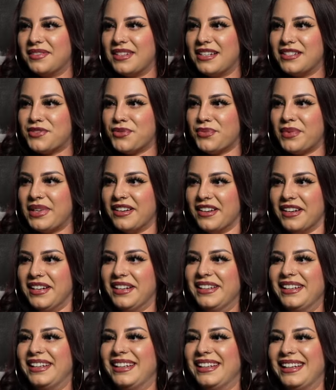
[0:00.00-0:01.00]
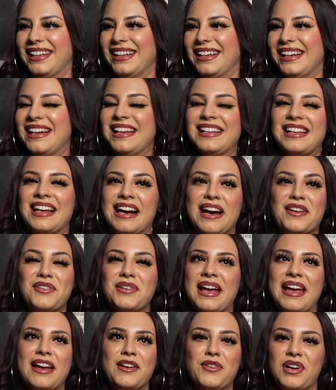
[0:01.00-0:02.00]
It's weird. Like, I
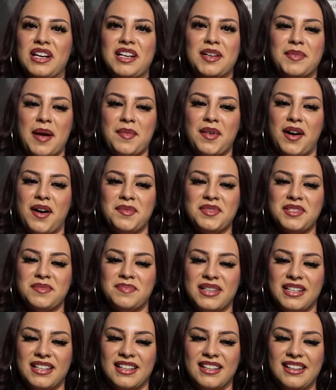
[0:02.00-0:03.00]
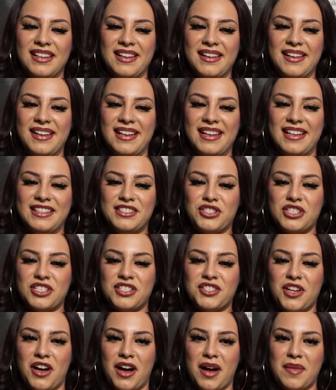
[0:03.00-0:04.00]
don't hate going to my mom's, but it's
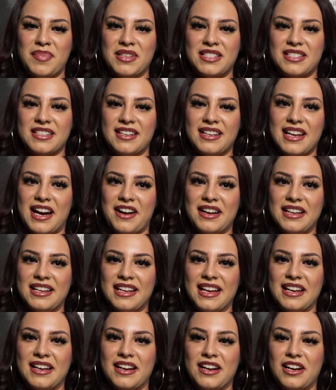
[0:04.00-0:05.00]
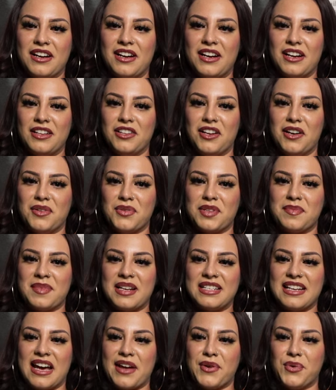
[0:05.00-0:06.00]
just the opposite. Now I get along with
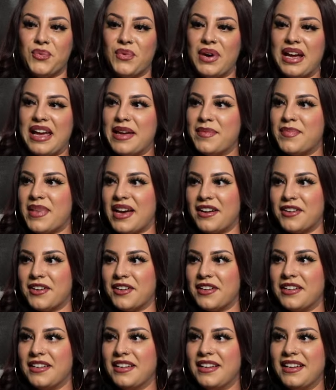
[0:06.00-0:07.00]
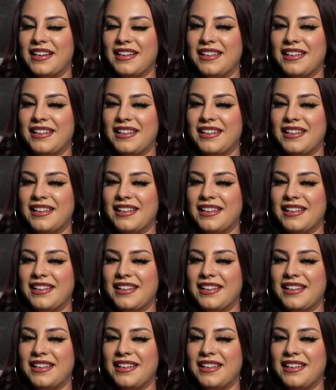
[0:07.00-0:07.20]
my dad way better.